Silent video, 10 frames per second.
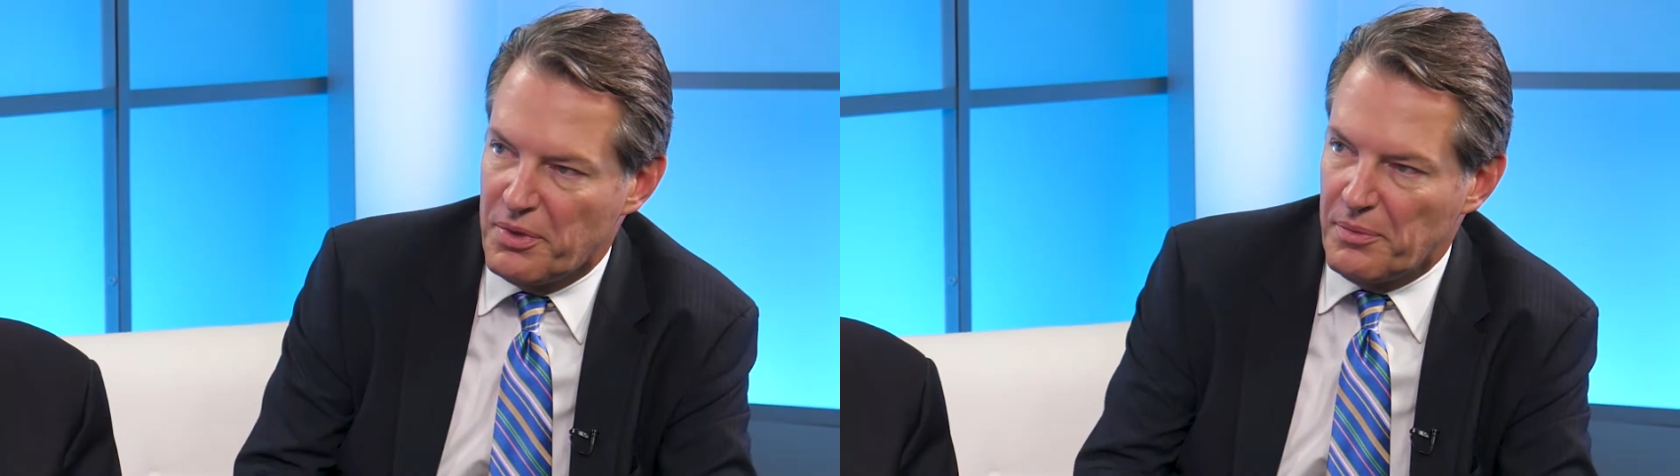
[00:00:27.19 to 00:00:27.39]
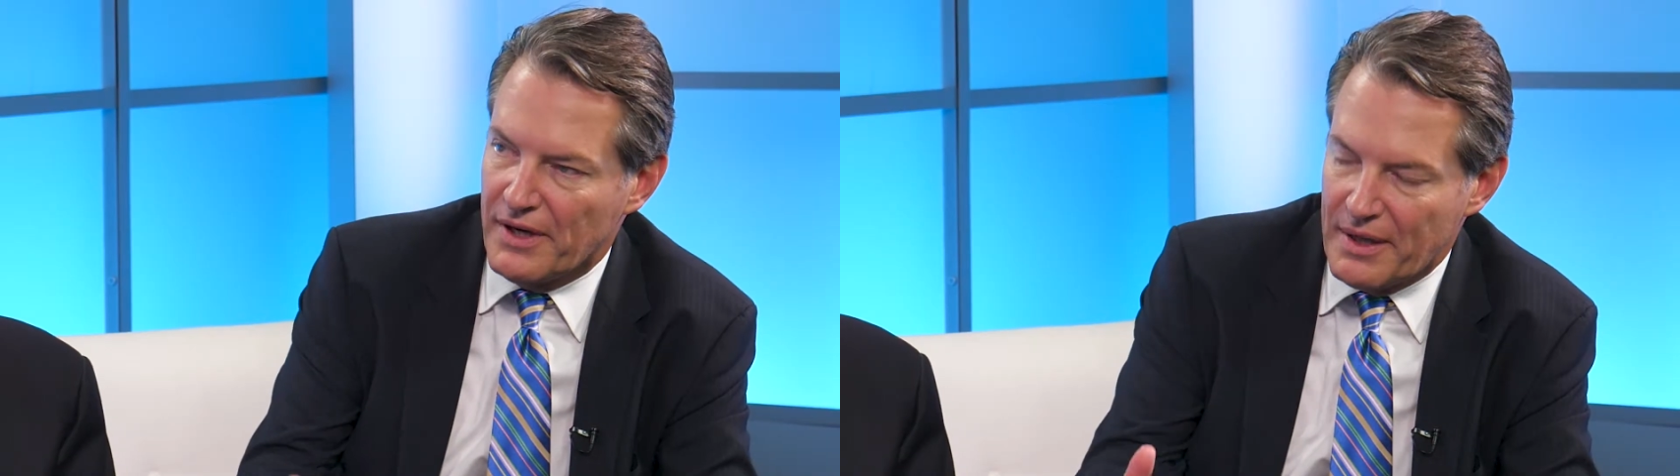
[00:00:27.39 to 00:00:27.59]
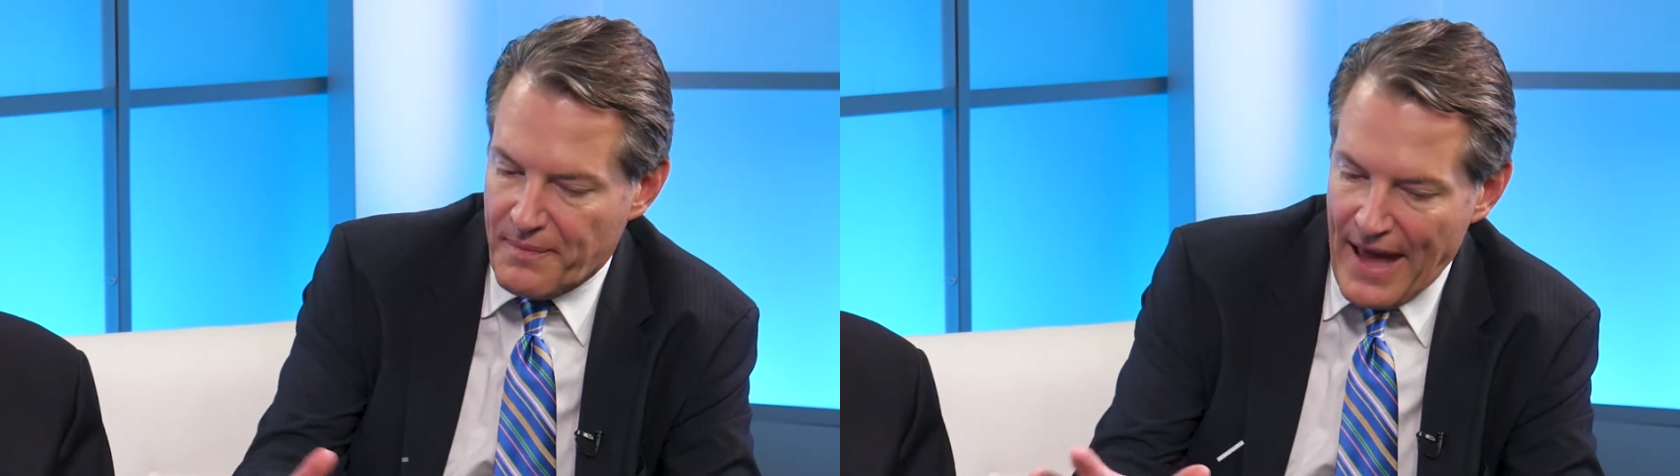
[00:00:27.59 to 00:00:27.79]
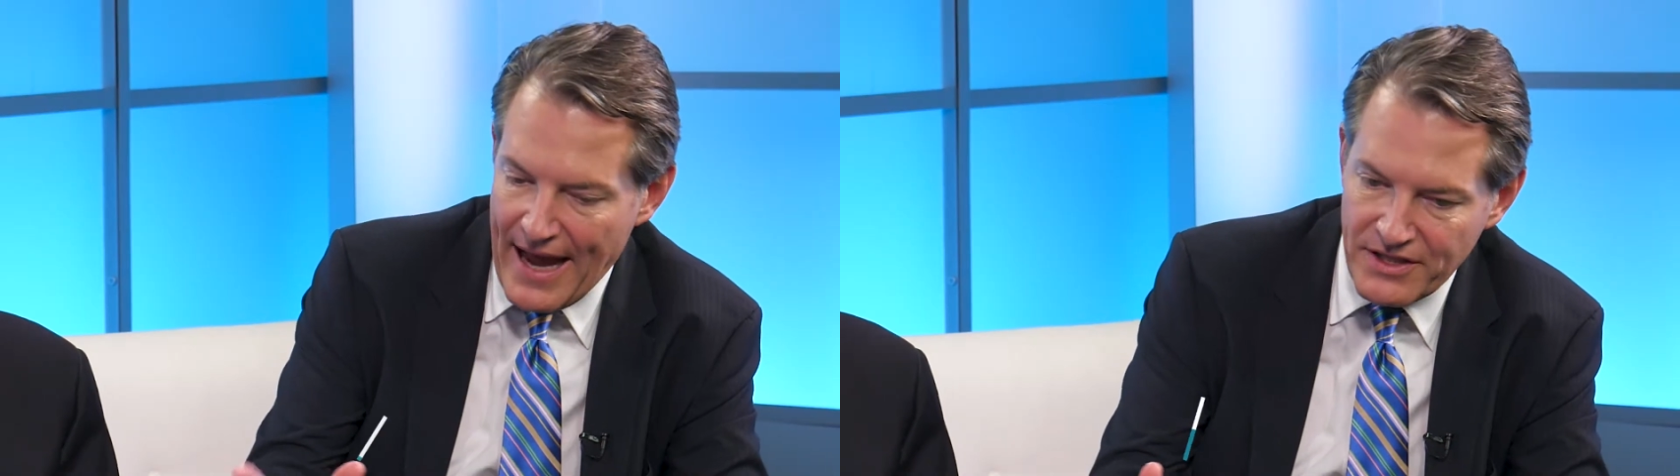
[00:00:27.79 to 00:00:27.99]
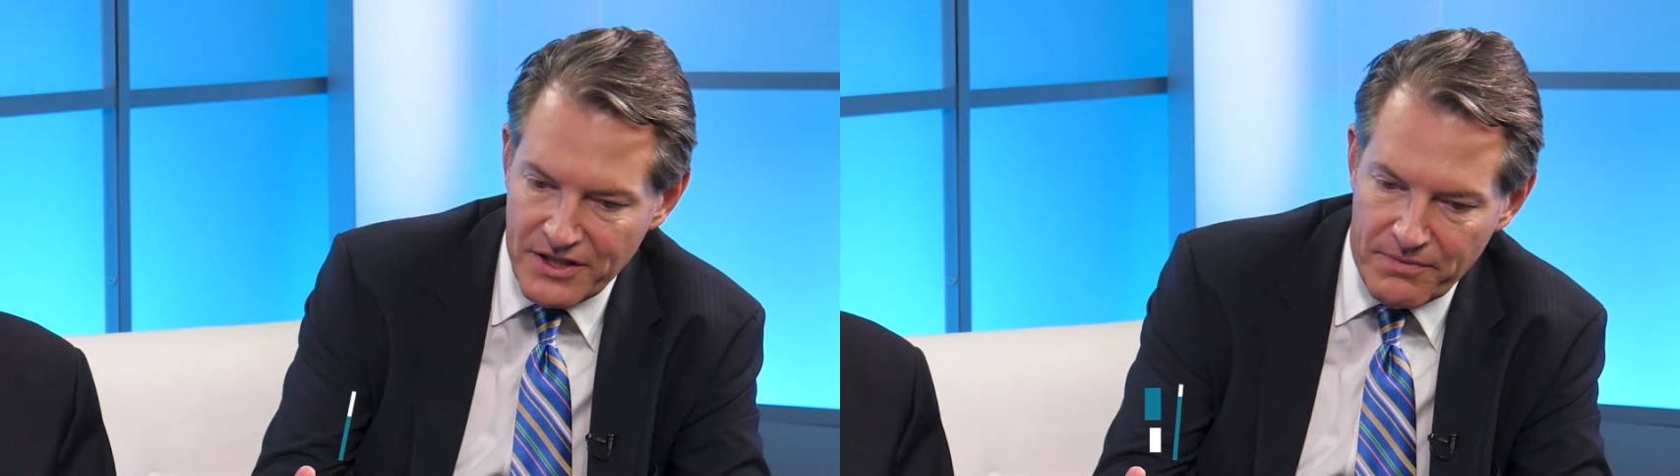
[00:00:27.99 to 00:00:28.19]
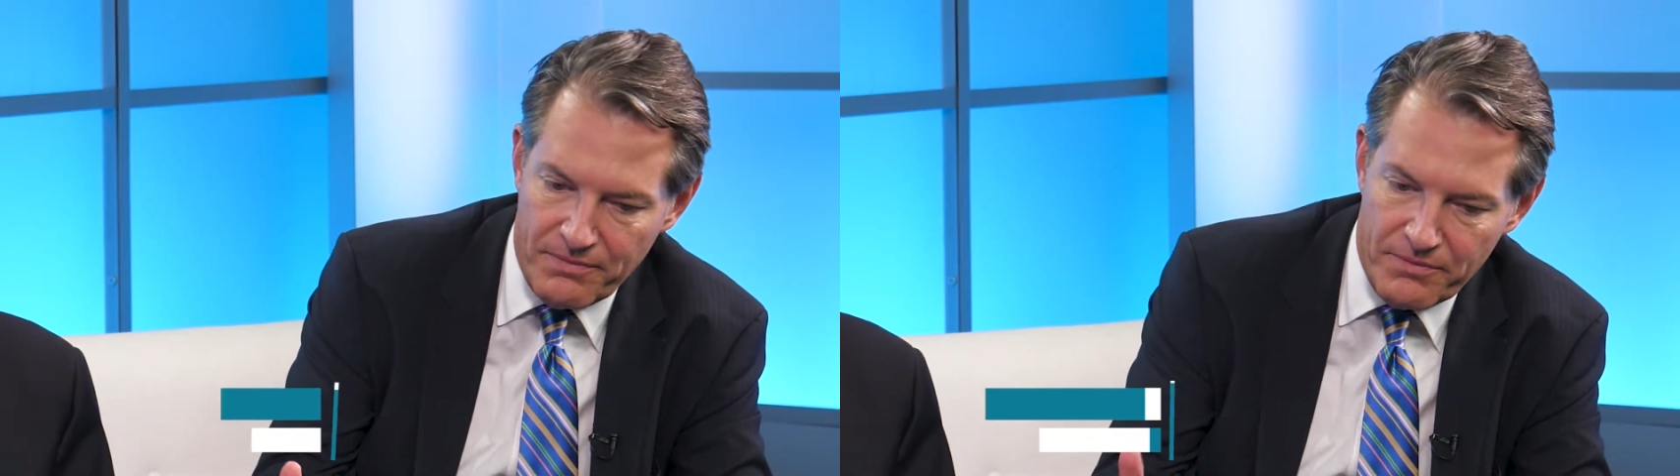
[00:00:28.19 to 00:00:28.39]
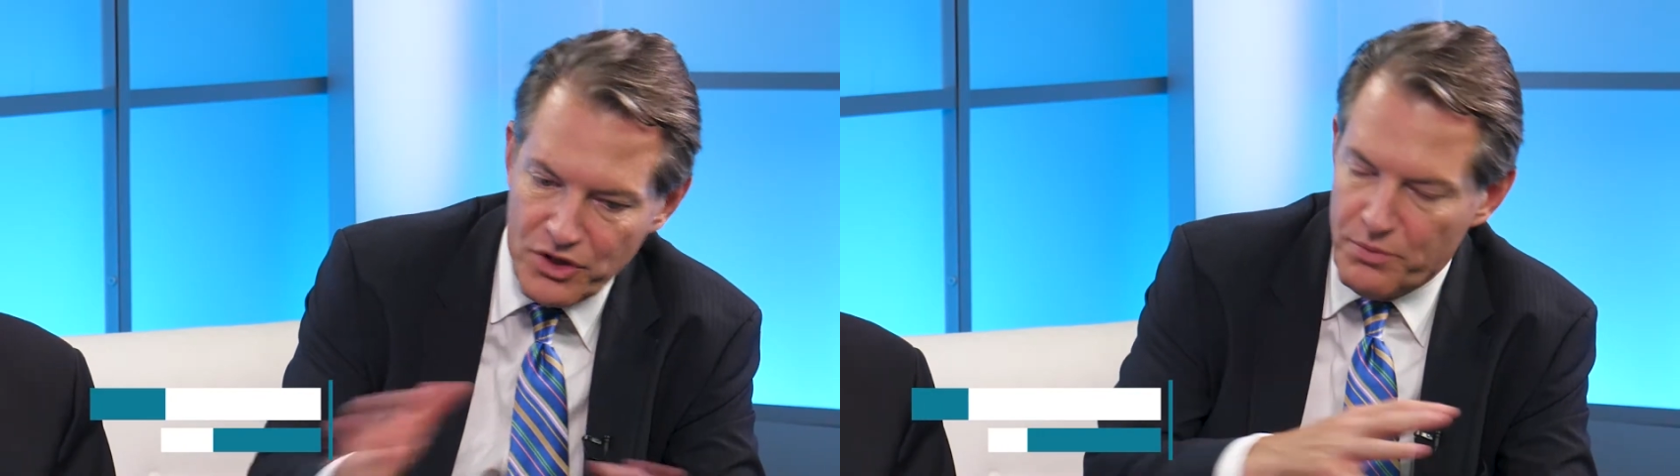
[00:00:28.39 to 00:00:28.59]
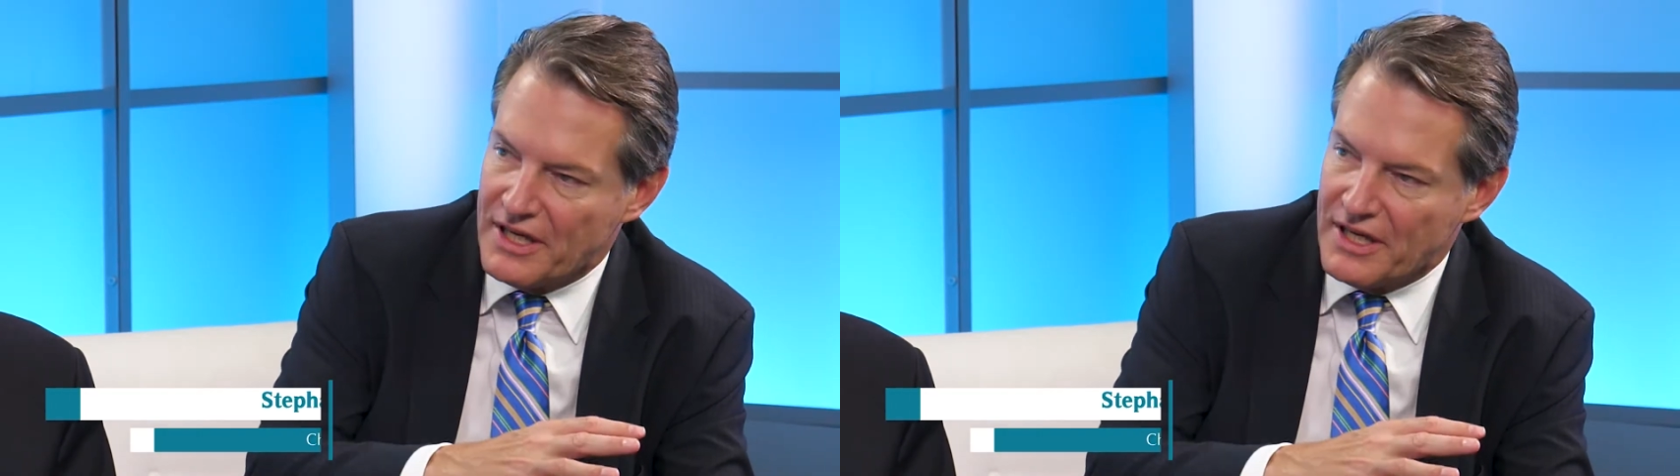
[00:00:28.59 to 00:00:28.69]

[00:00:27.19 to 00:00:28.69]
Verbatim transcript: people get back to too